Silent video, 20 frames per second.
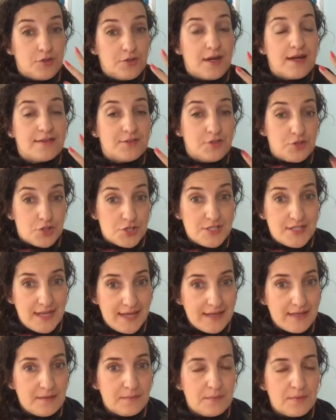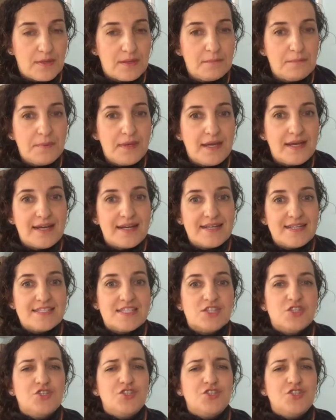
understandable, because